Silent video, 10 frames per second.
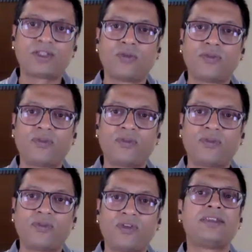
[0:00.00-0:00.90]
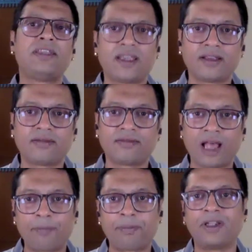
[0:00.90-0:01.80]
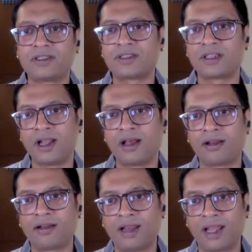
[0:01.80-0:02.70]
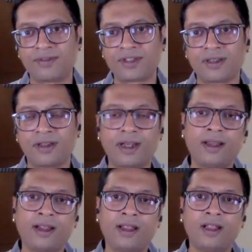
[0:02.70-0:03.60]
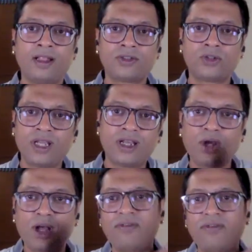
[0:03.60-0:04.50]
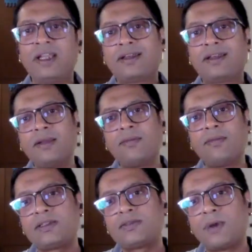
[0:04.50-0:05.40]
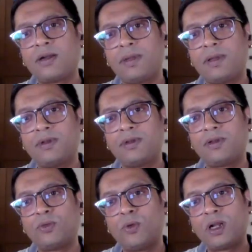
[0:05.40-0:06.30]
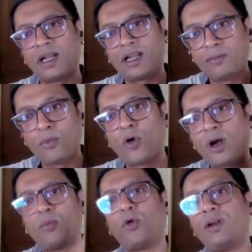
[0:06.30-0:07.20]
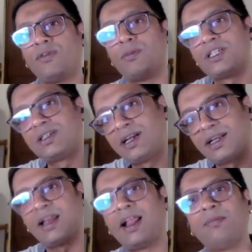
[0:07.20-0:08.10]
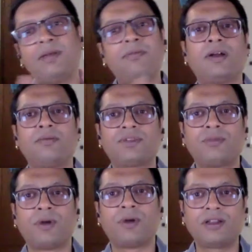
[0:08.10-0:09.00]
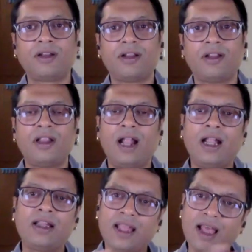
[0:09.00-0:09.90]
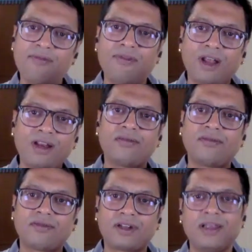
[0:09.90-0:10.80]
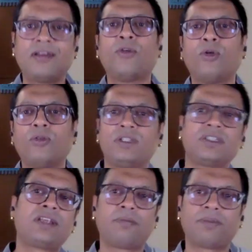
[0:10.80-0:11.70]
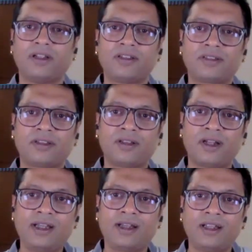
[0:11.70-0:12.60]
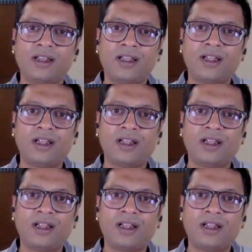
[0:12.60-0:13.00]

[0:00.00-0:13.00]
at the base of it, we are seeking happiness in our lives, right? So here you have incredibly smart people who are getting more and more information that can help them become smarter. And they have one clear goal, which is happiness, right?